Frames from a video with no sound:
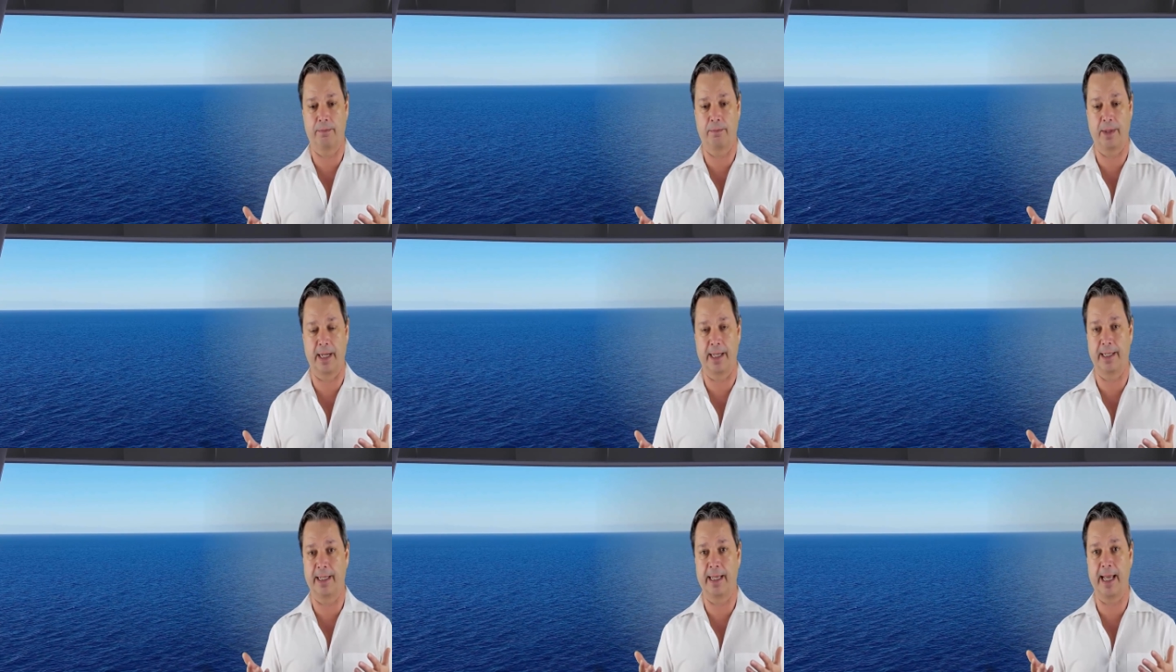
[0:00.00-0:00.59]

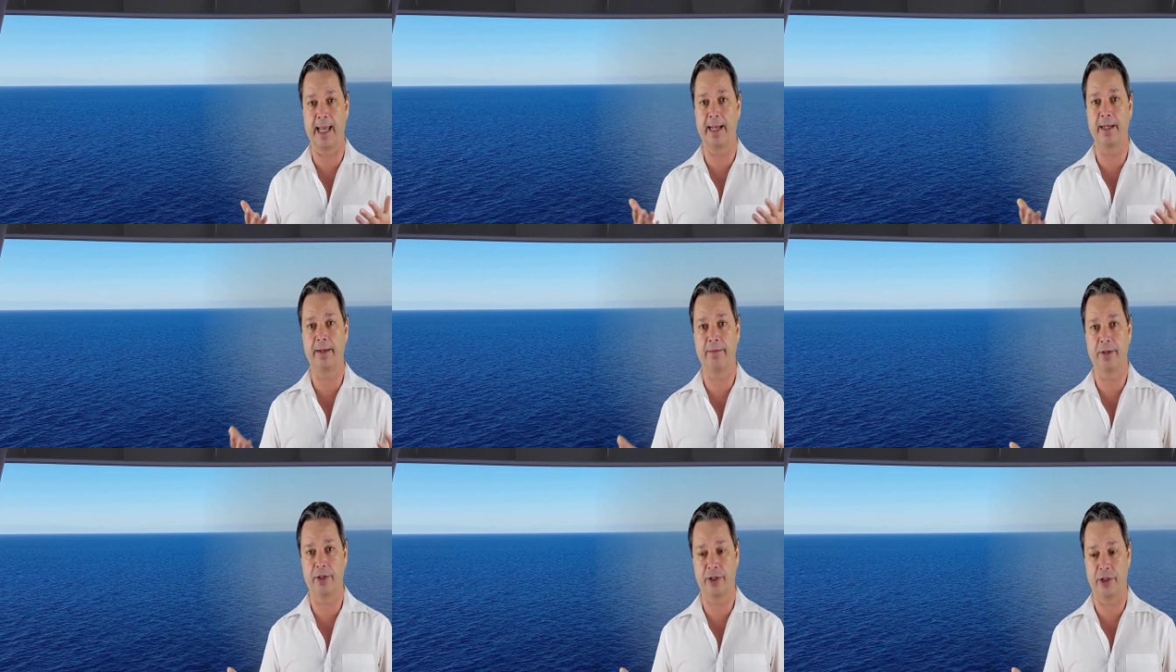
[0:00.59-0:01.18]
by the end
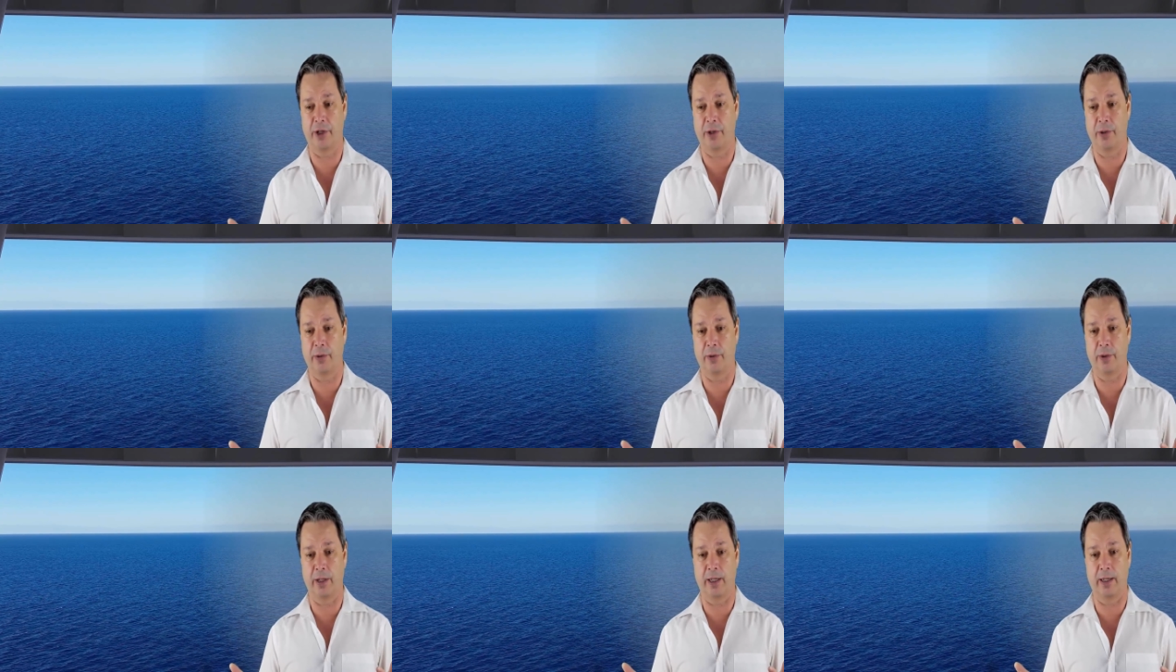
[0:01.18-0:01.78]
of the
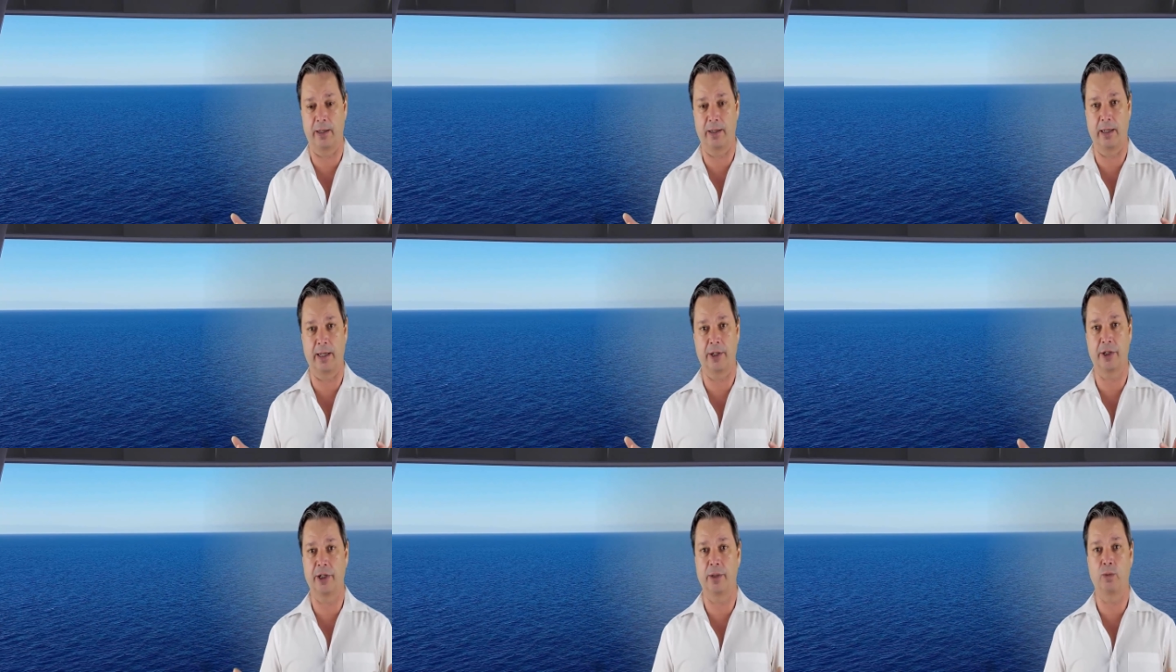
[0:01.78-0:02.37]
show, a
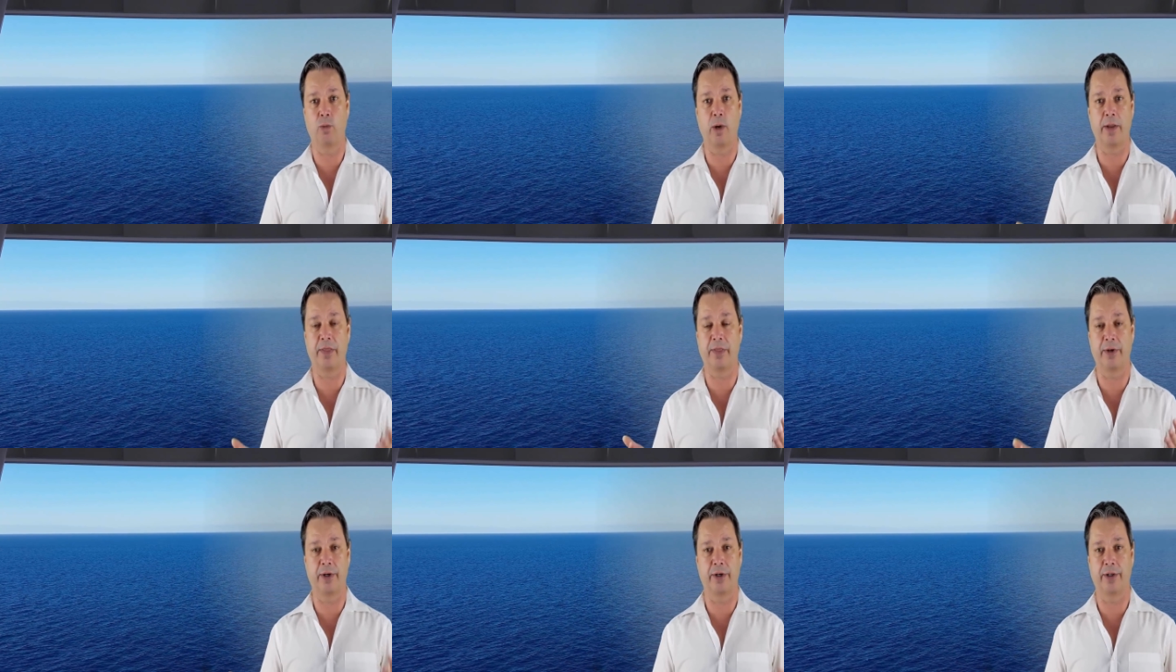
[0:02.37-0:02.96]
good one
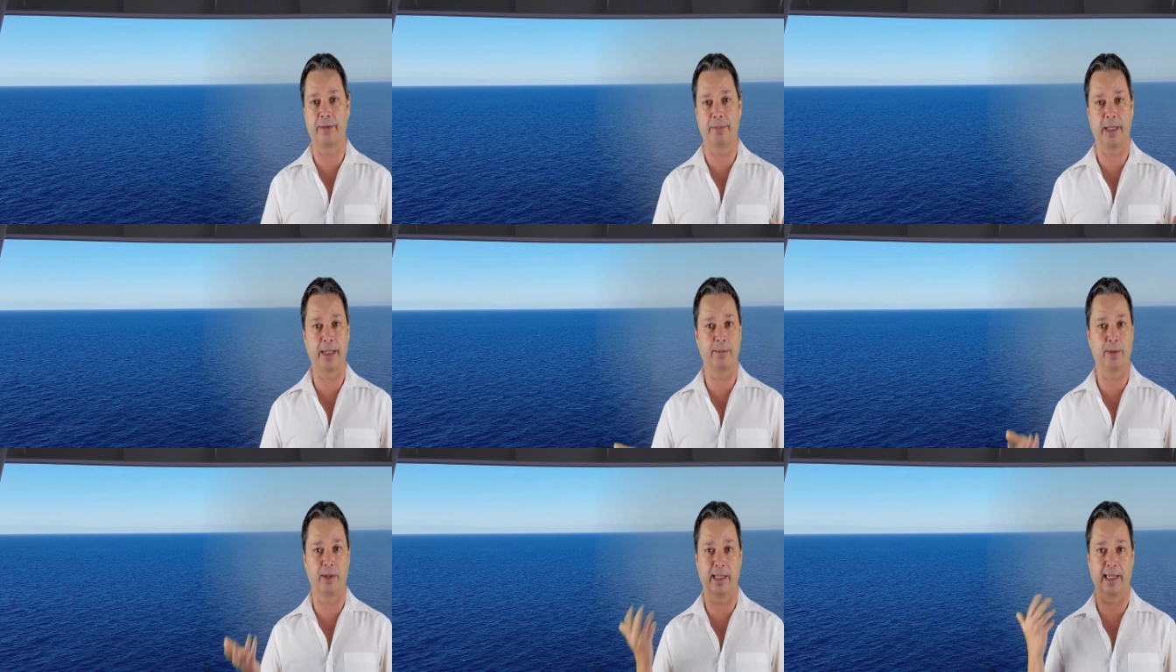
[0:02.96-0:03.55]
third of the
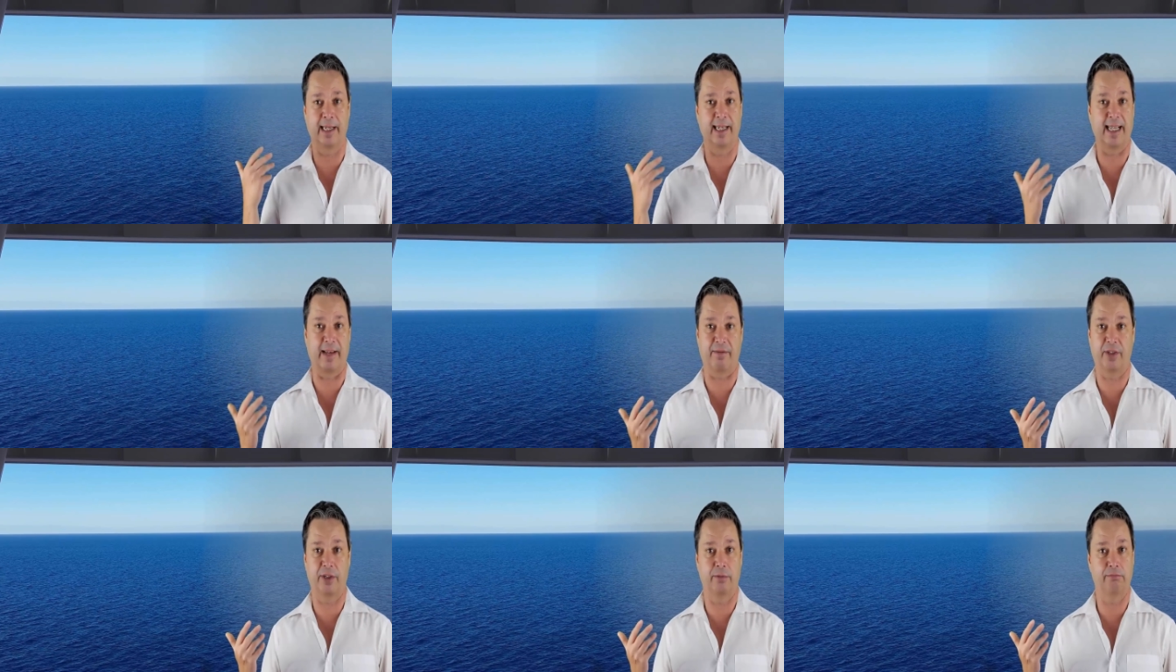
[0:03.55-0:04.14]
people had
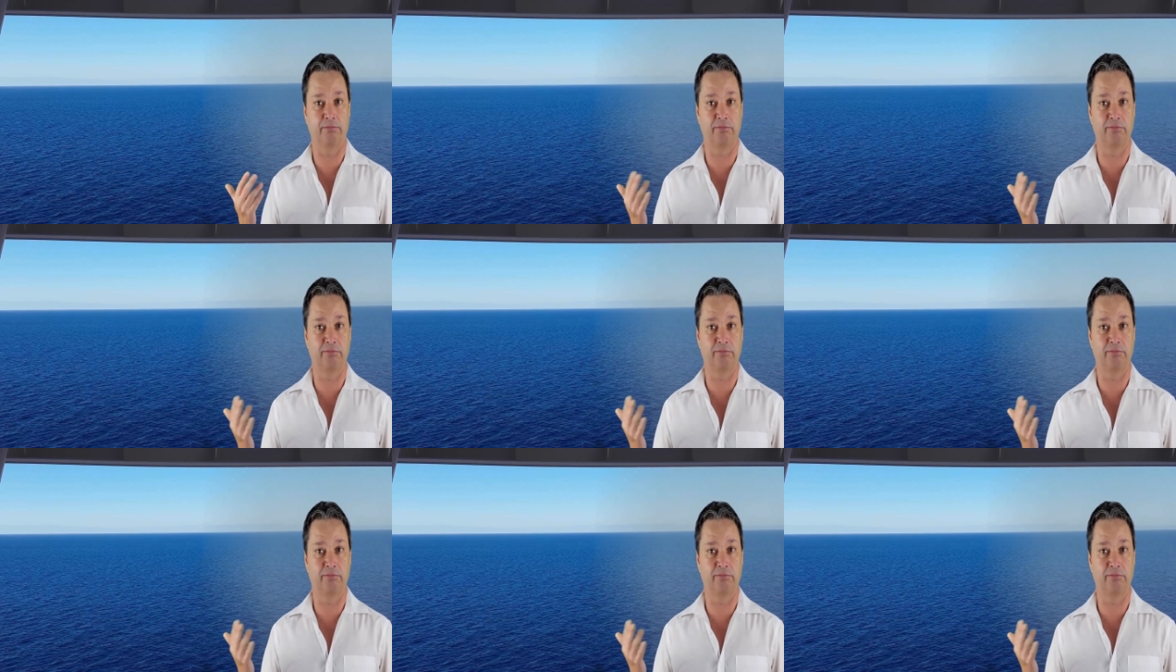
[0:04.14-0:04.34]
left.